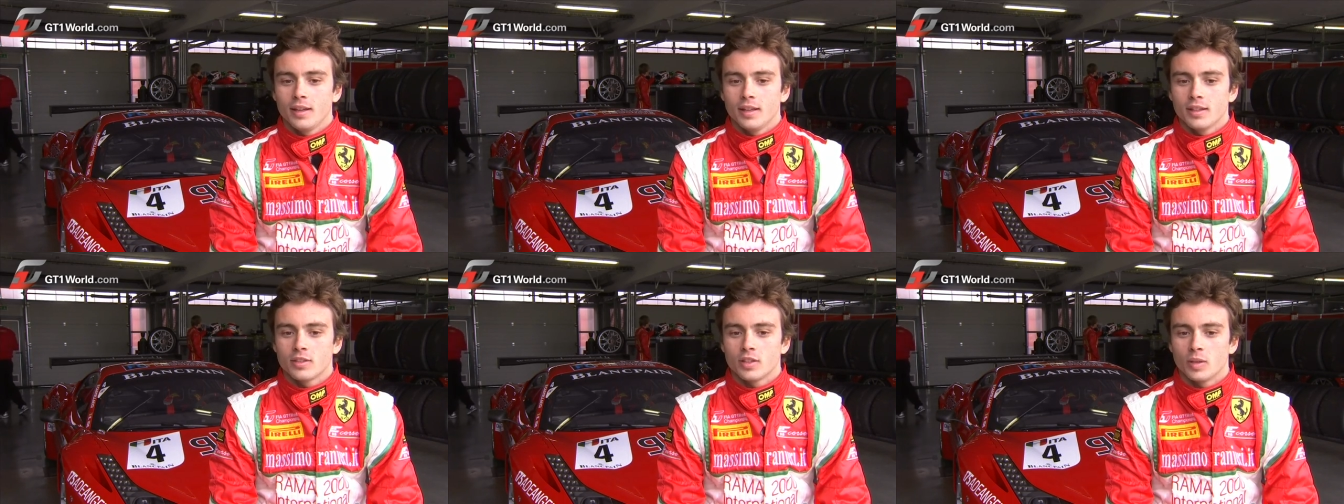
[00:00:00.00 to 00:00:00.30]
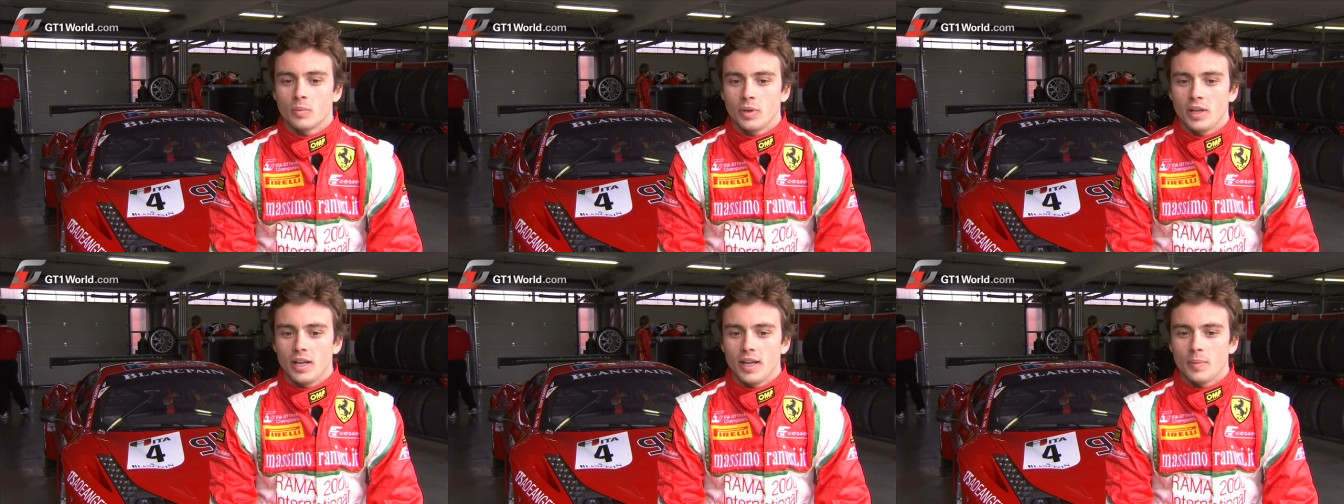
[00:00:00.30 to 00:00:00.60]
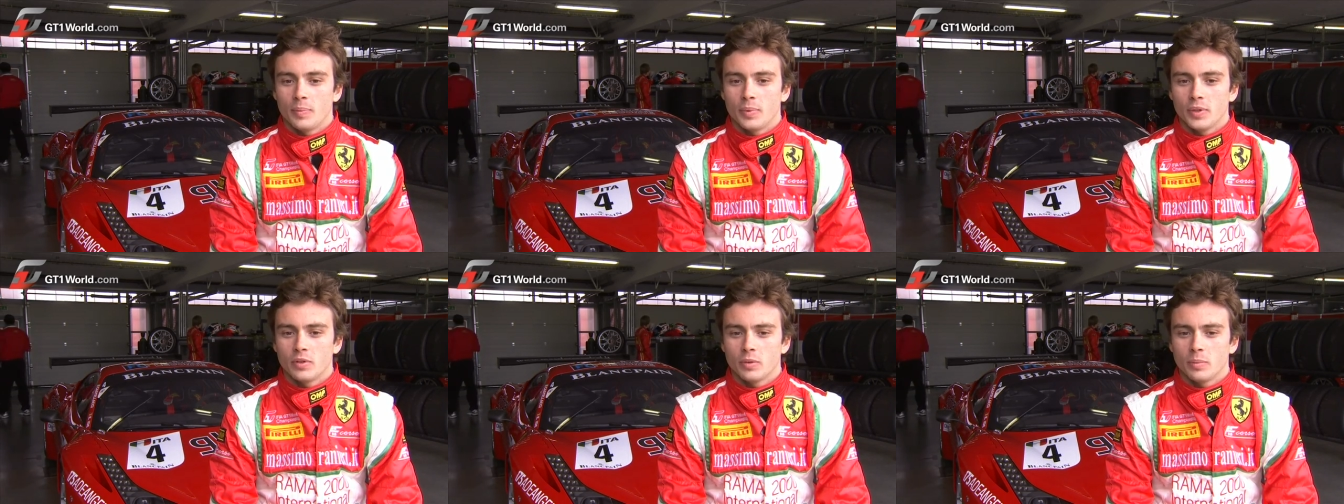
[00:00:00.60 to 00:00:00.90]
so I'm really
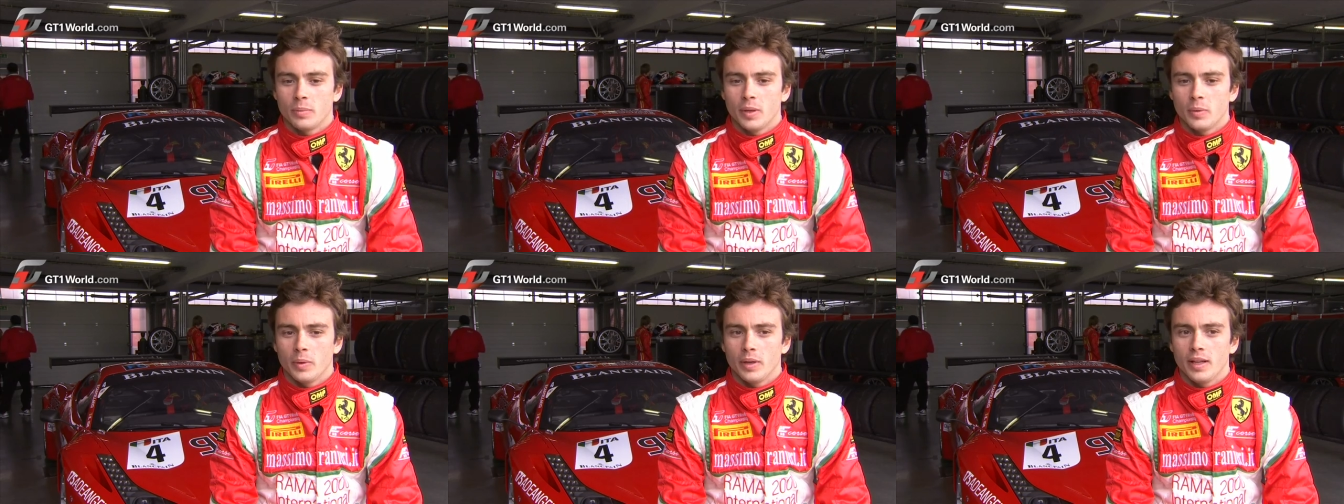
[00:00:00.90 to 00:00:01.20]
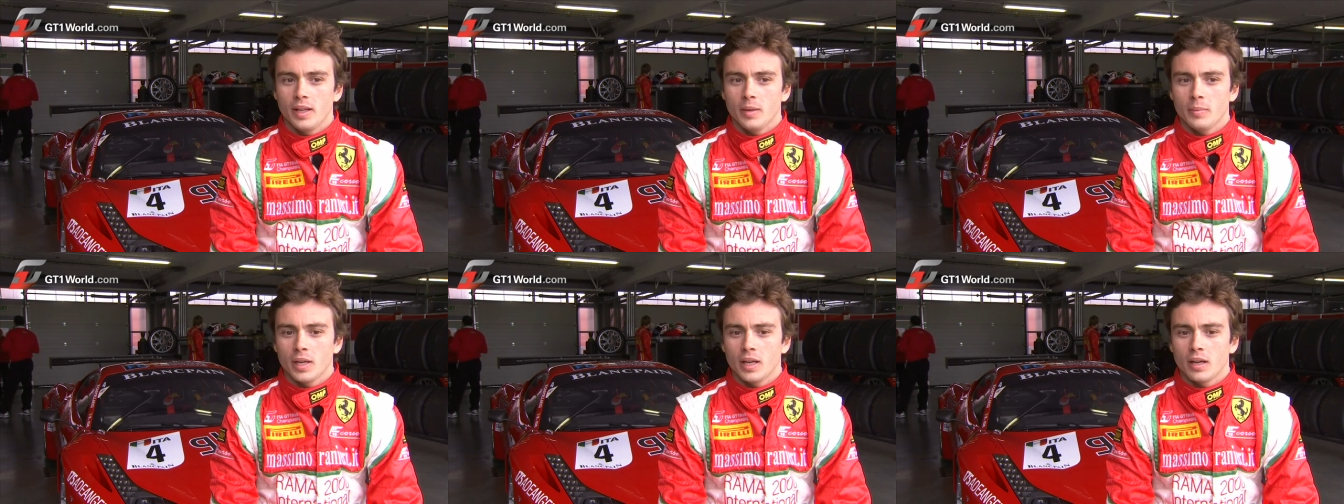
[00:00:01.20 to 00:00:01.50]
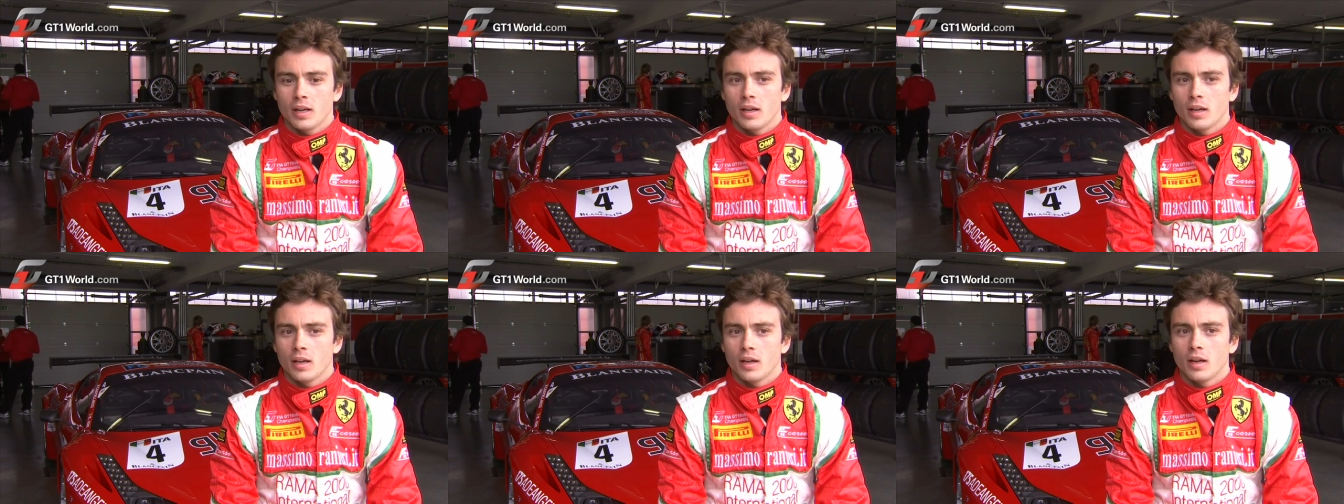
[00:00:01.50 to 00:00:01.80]
happy to be with him,
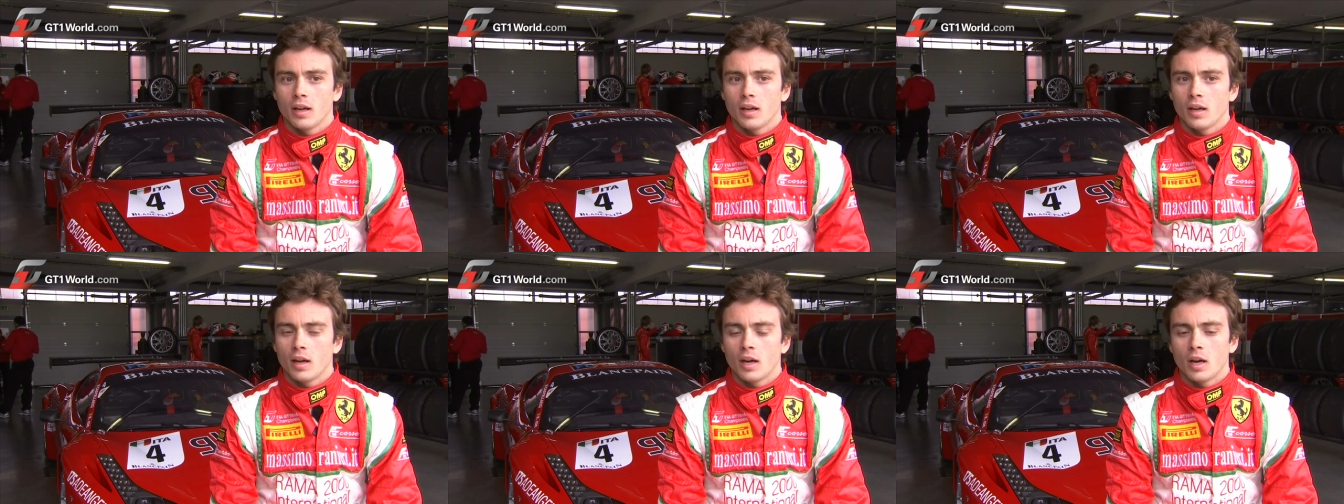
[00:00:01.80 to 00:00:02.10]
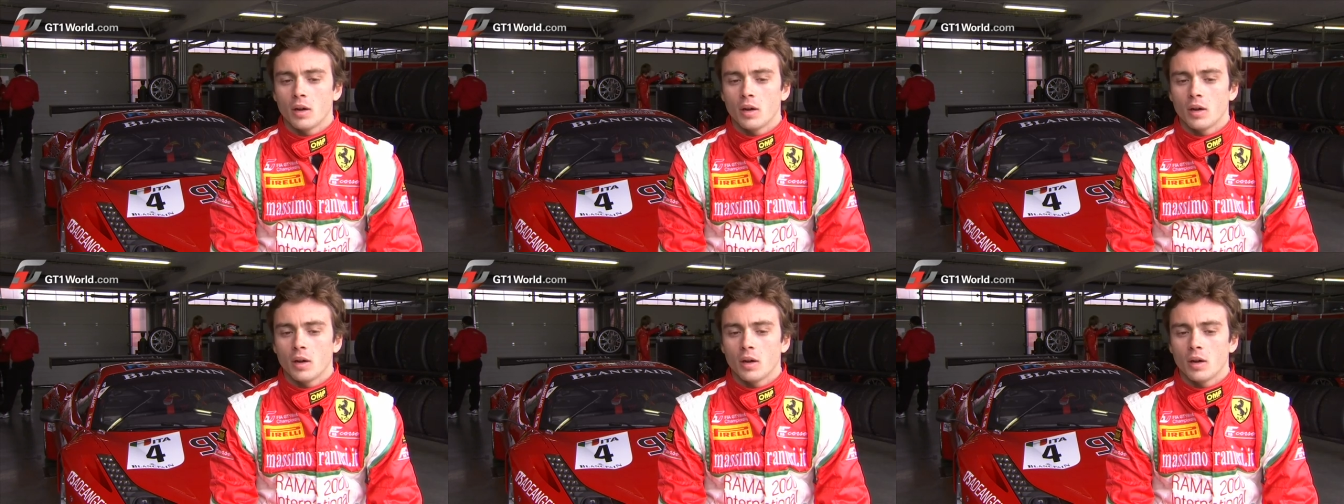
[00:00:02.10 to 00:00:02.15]
and uh,